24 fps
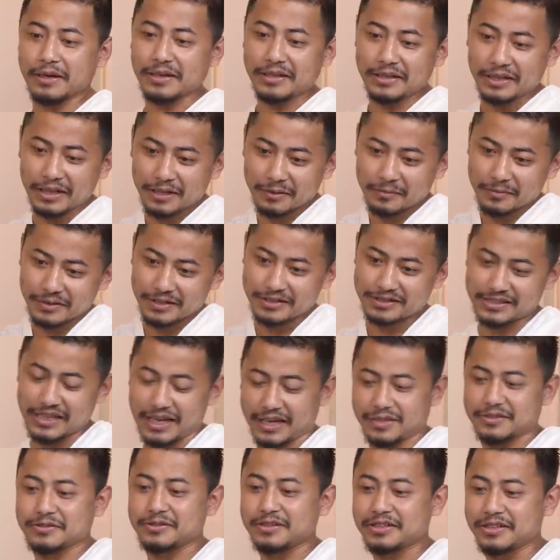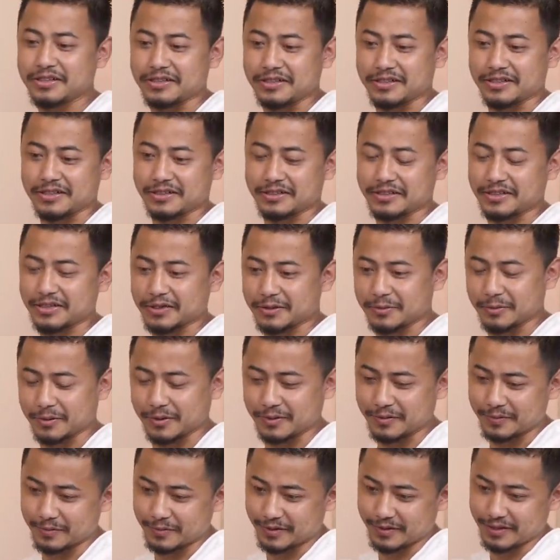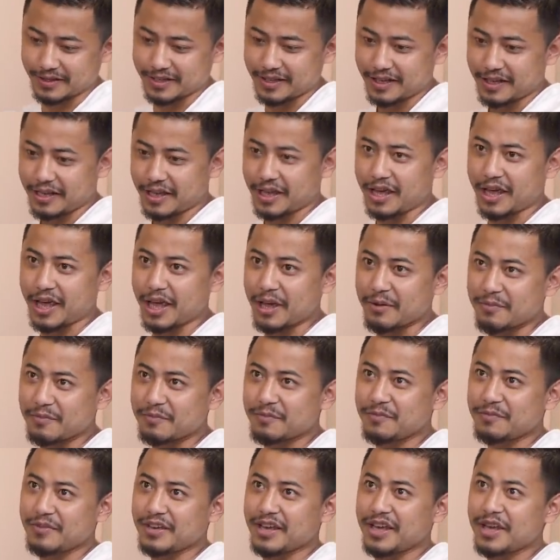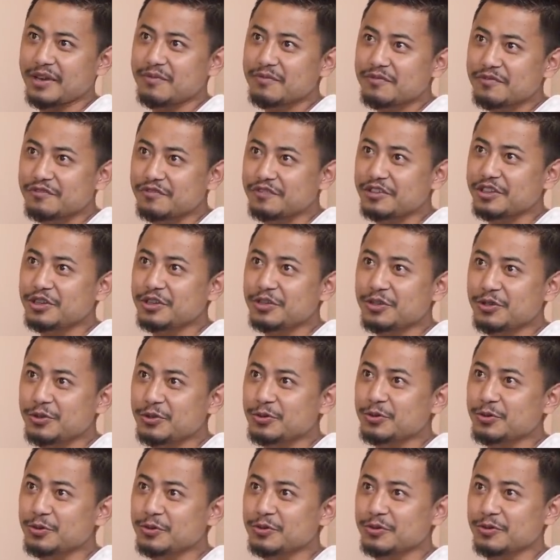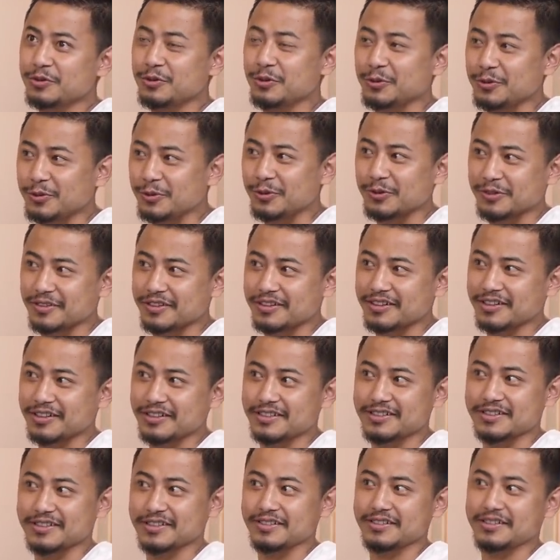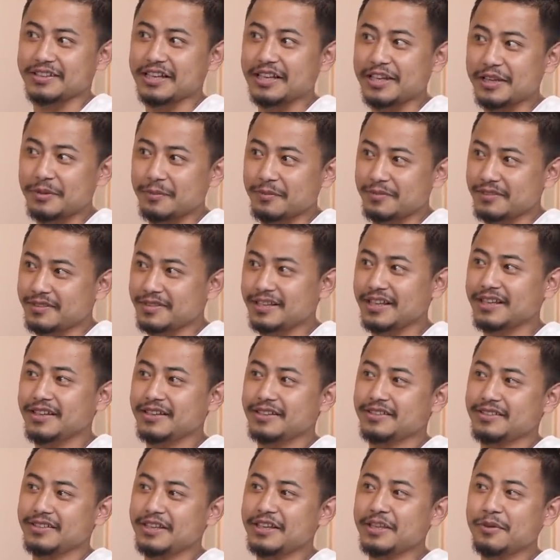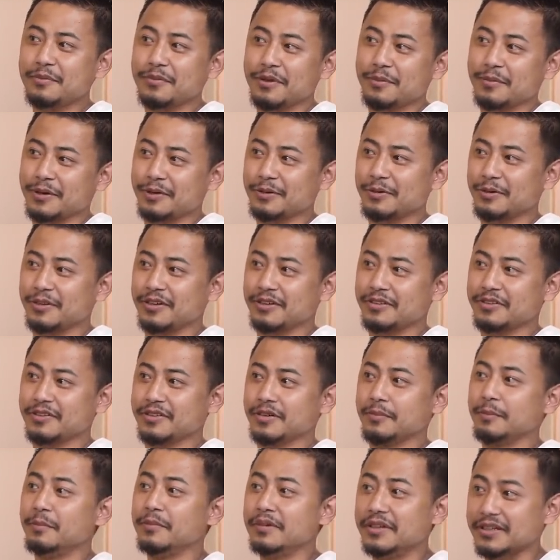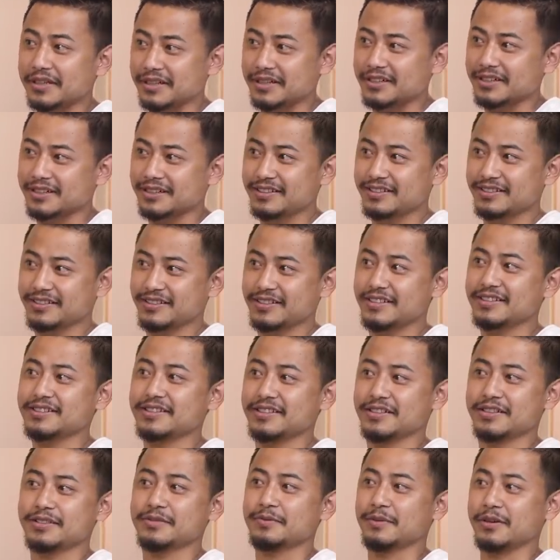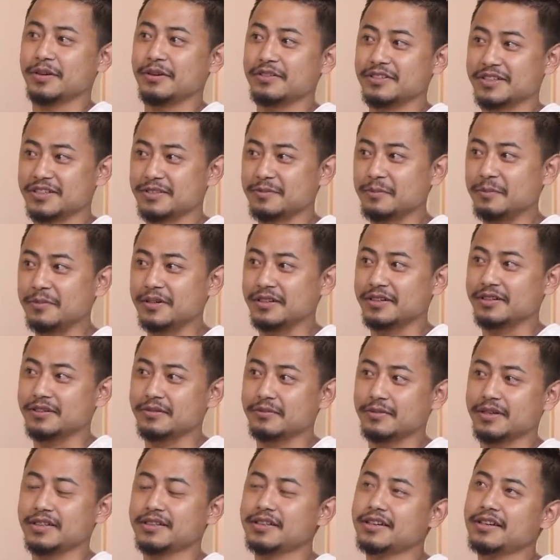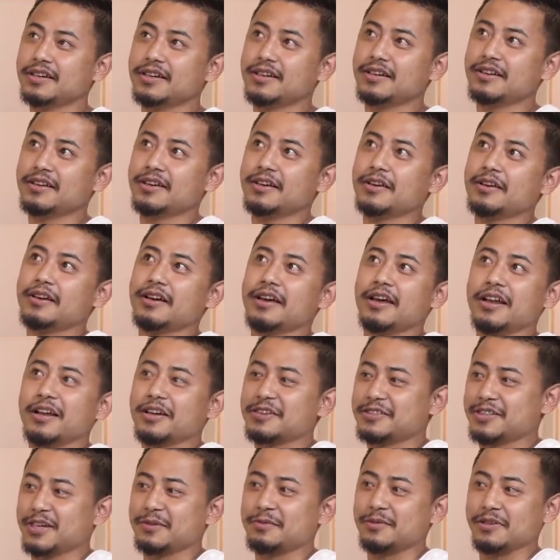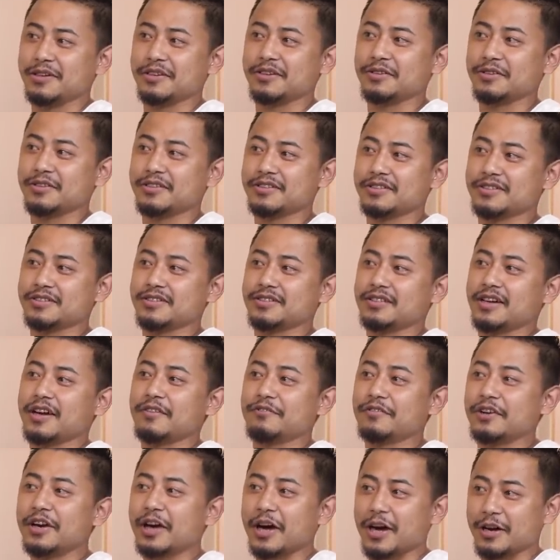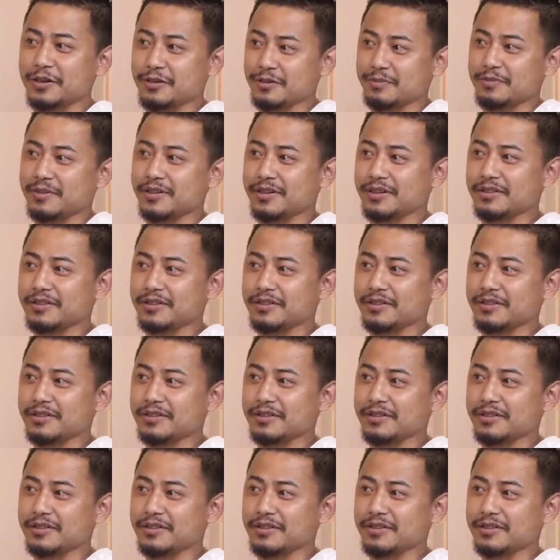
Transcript: My name is actually, MVU... Tinimi Manu Lido, Ma. It's pronounced as Ma. Achha, but Alak it's very hard to